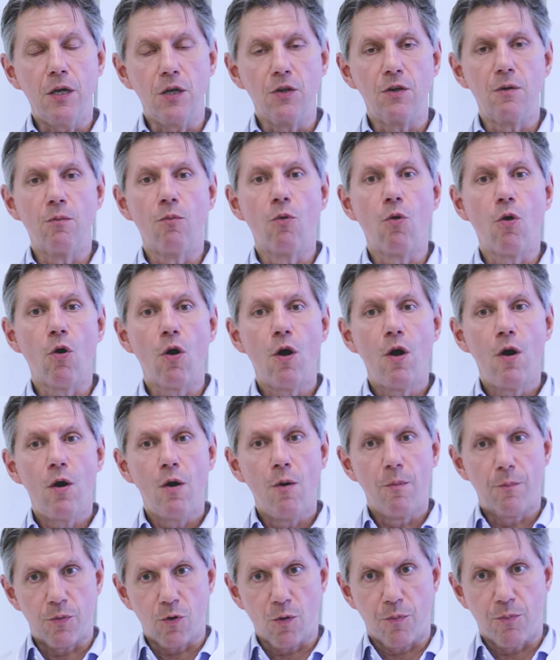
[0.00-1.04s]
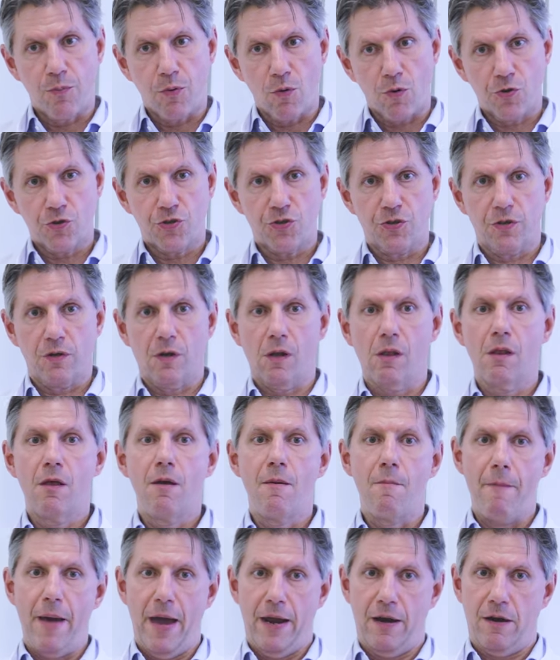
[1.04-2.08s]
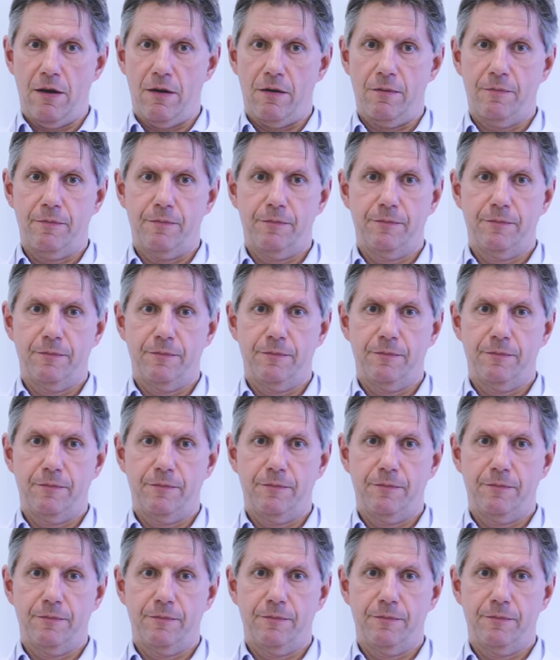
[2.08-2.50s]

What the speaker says: in a more proportional manner.